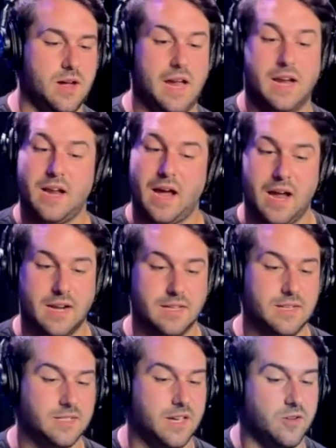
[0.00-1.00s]
and I had a
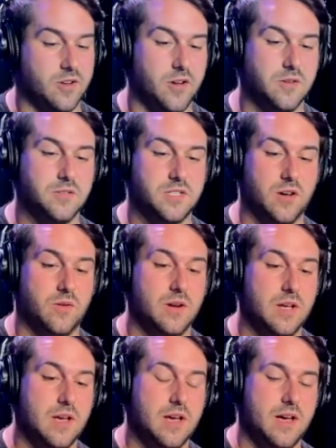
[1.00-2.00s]
discount code, so
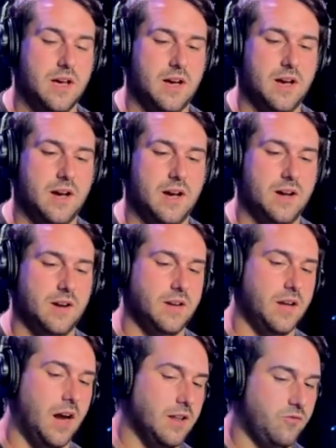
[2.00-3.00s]

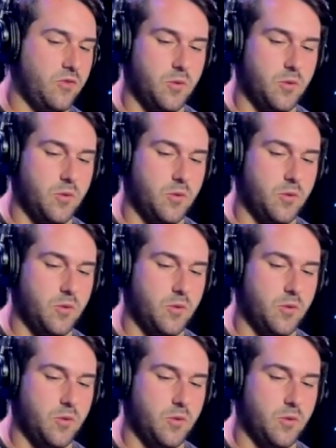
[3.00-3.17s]
got it for